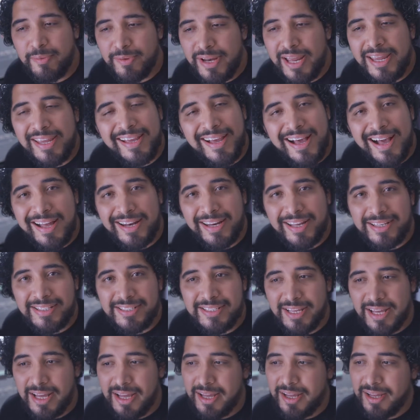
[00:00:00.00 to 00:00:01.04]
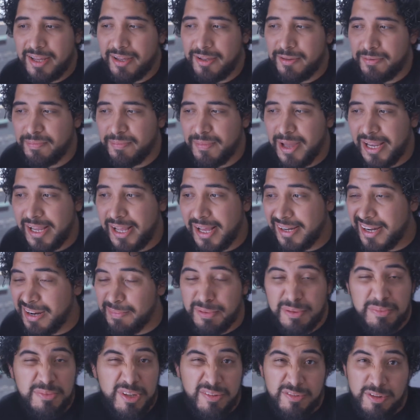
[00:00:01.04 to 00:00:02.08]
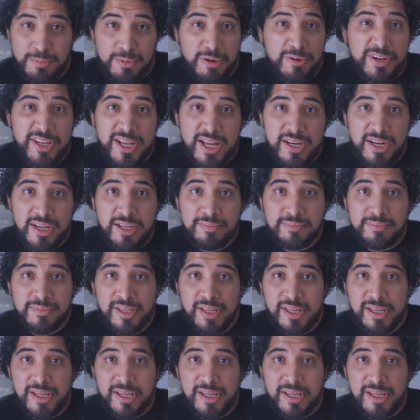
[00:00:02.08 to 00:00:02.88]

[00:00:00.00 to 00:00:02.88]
when I got it at BMW Murrieta,